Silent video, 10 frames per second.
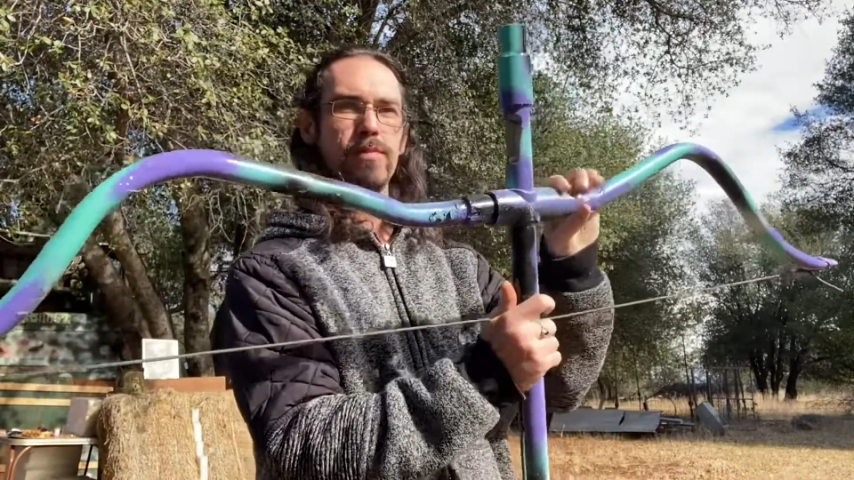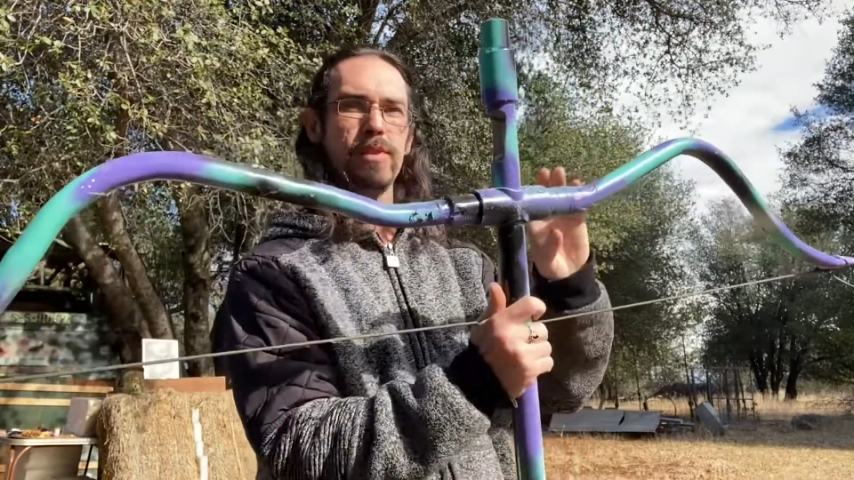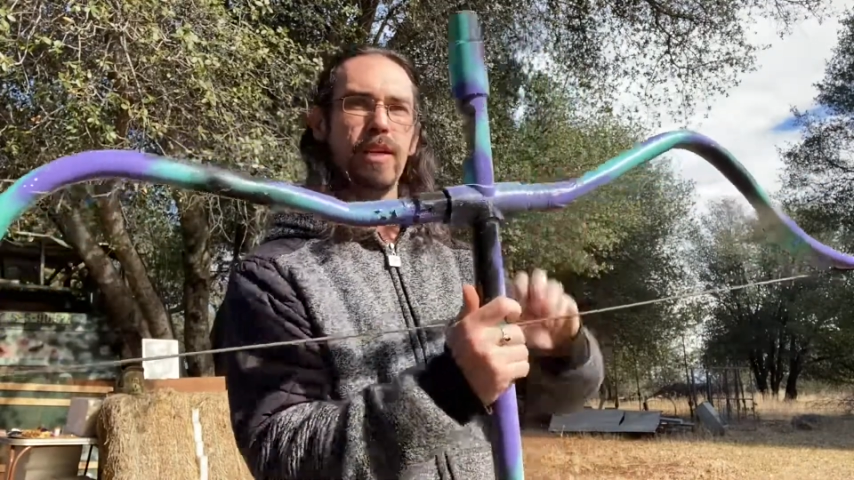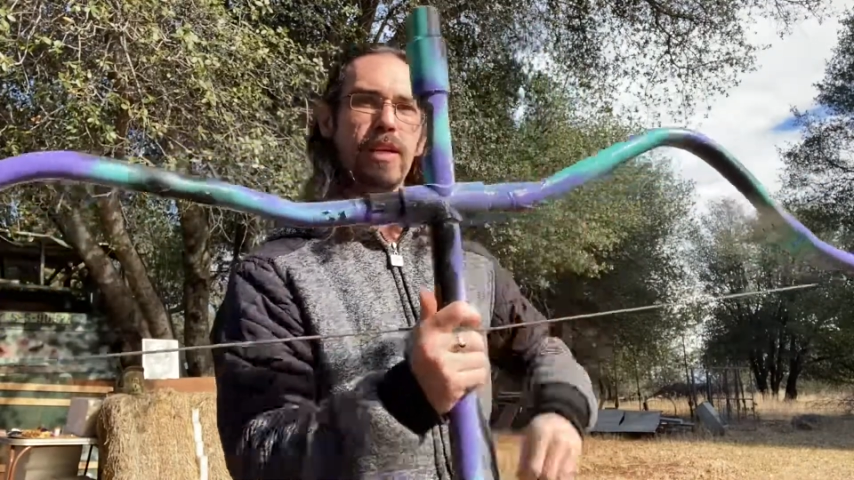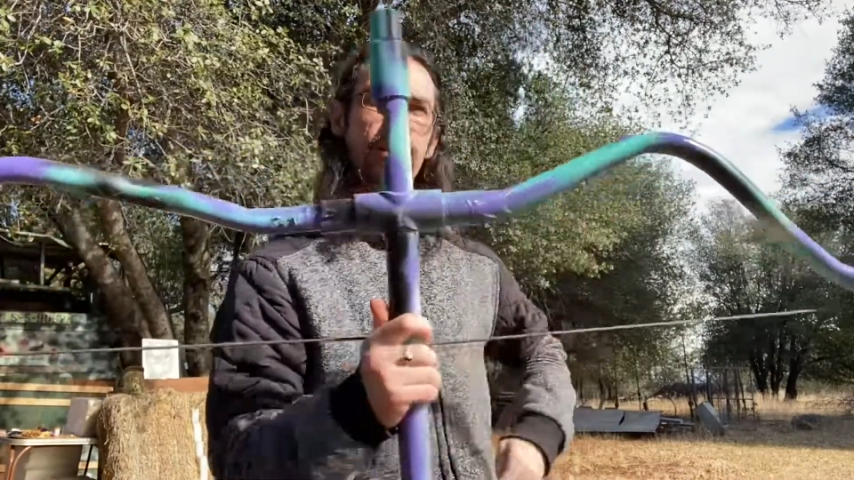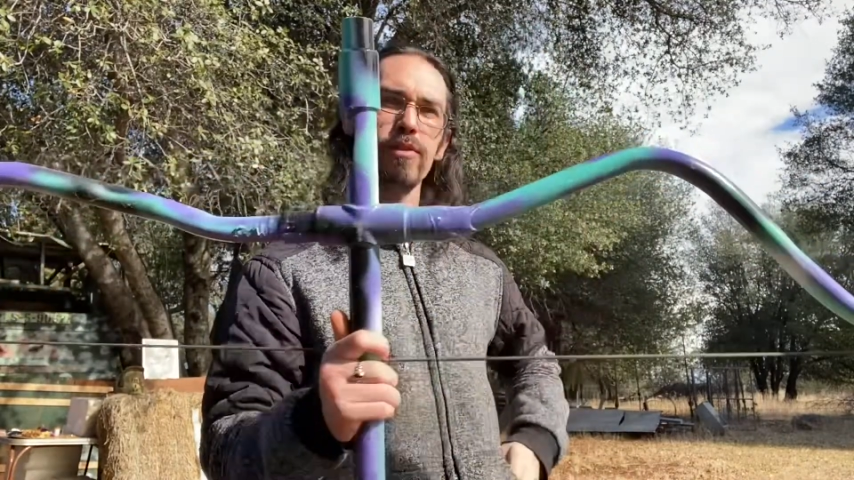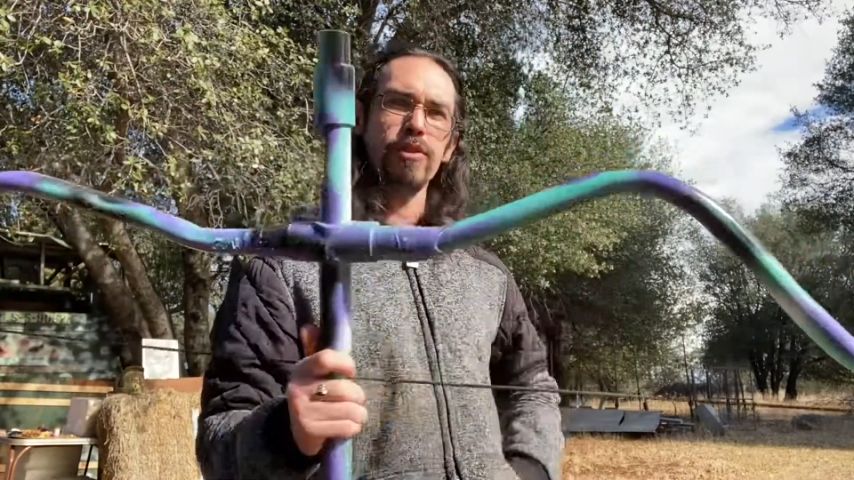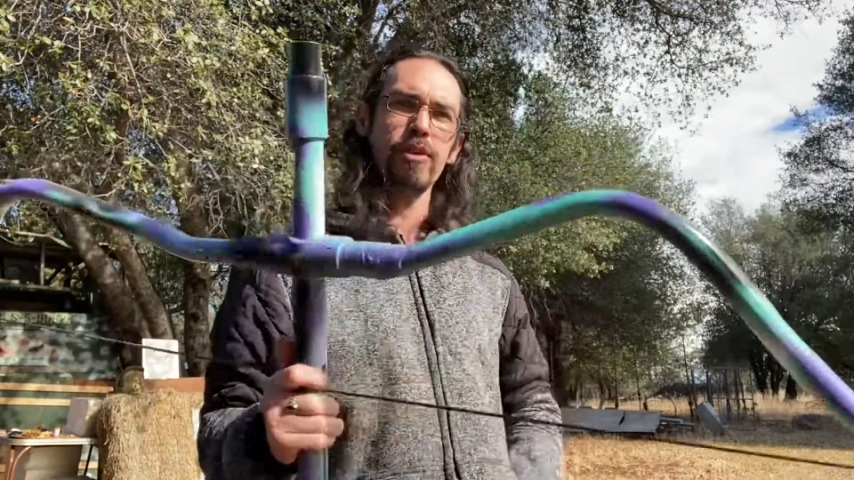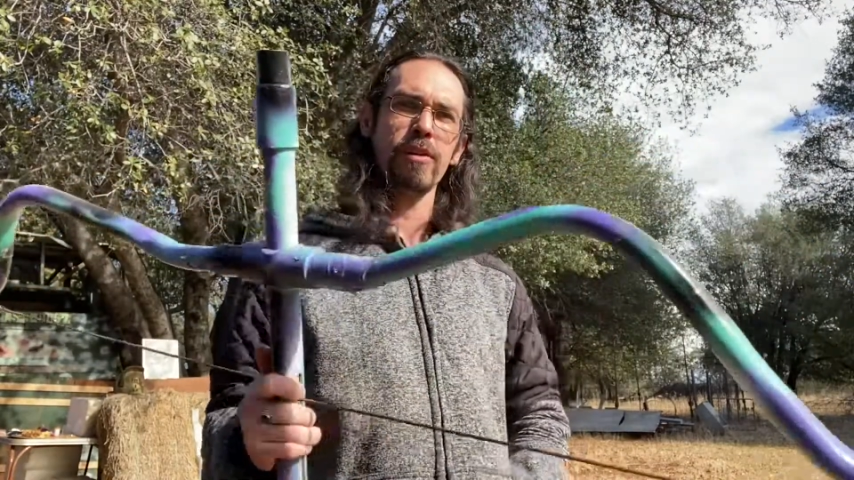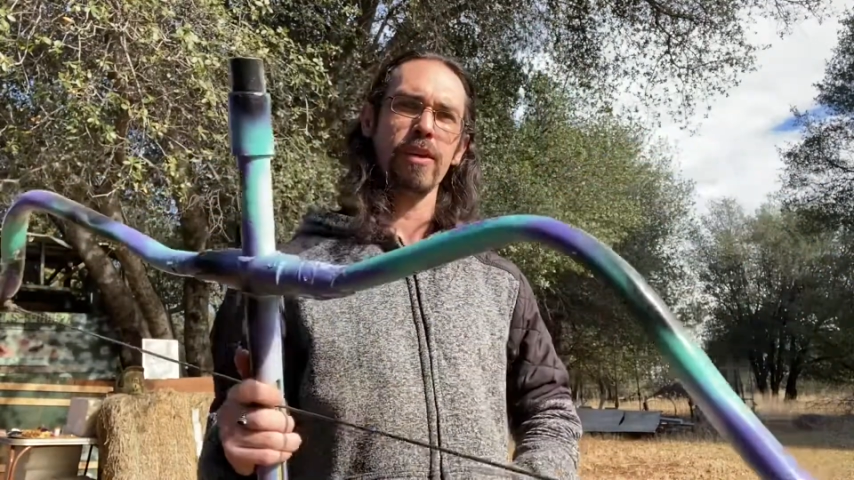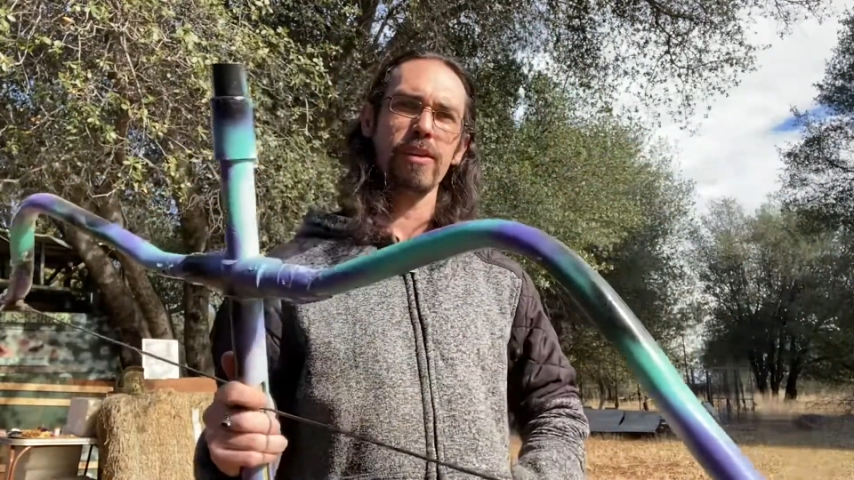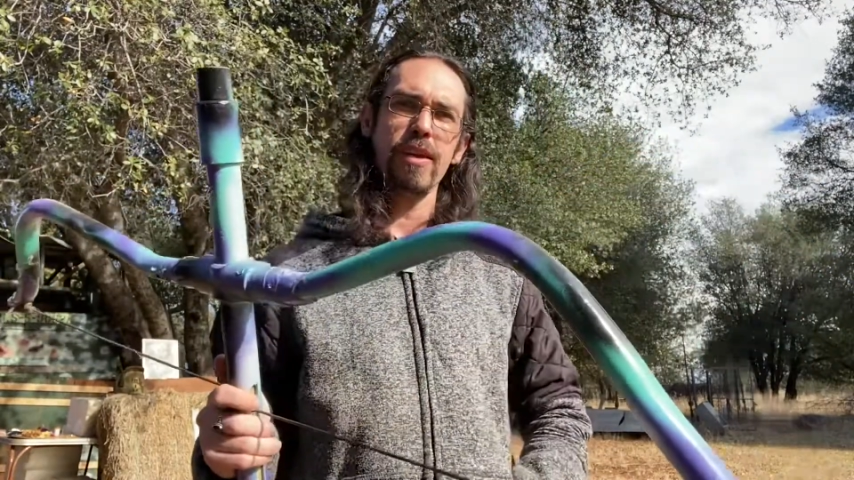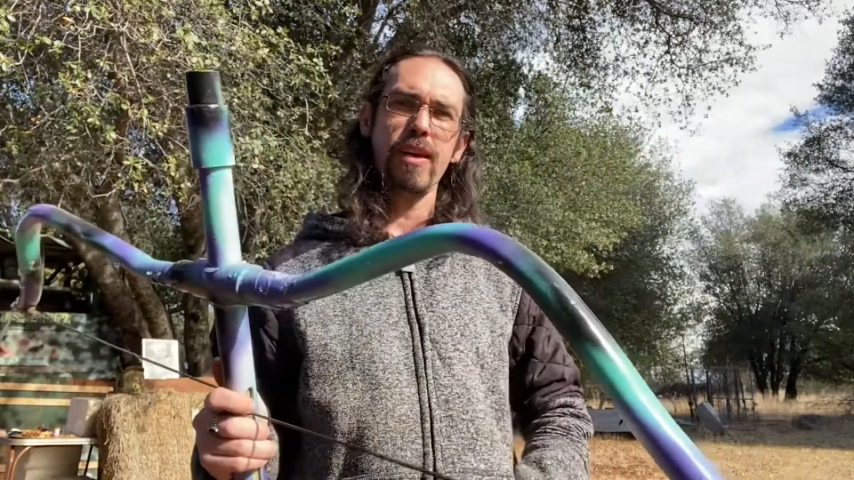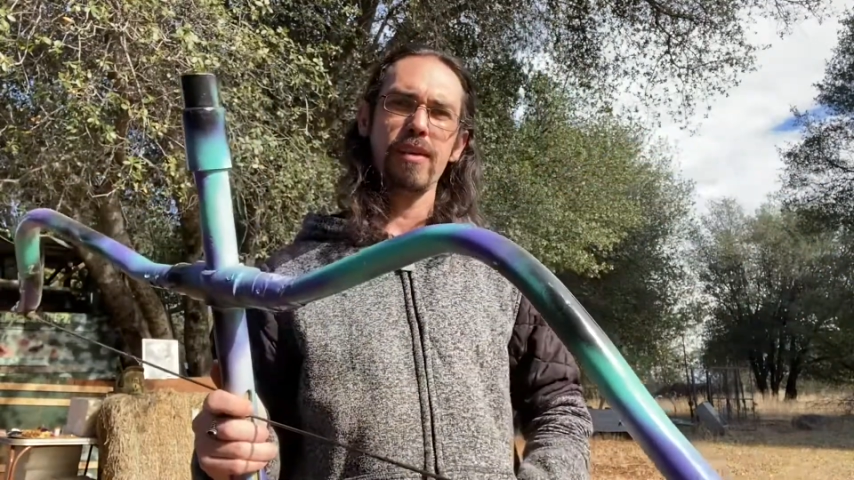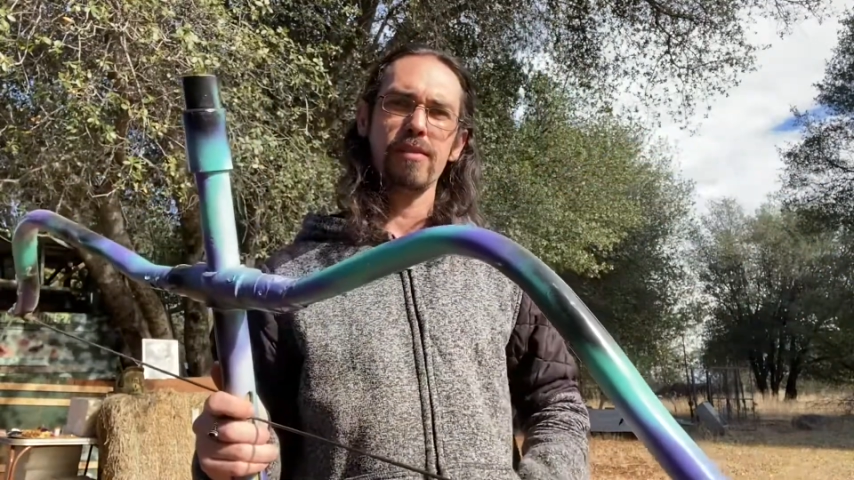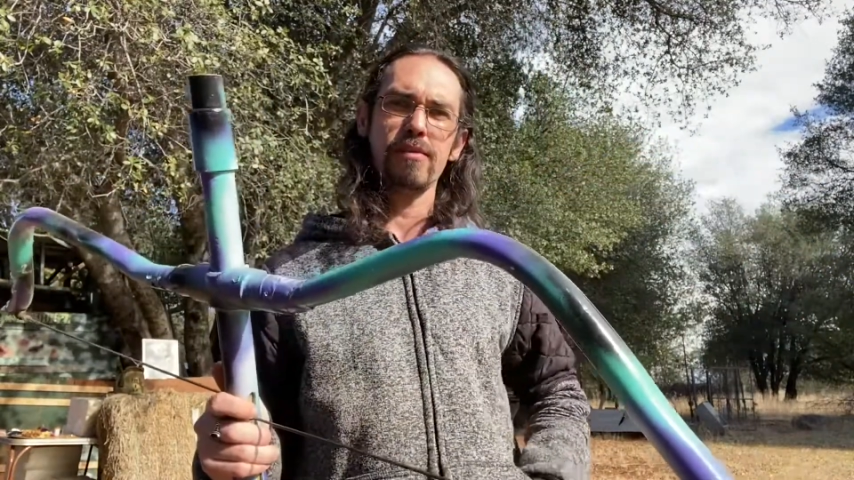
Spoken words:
Take out the shell like that,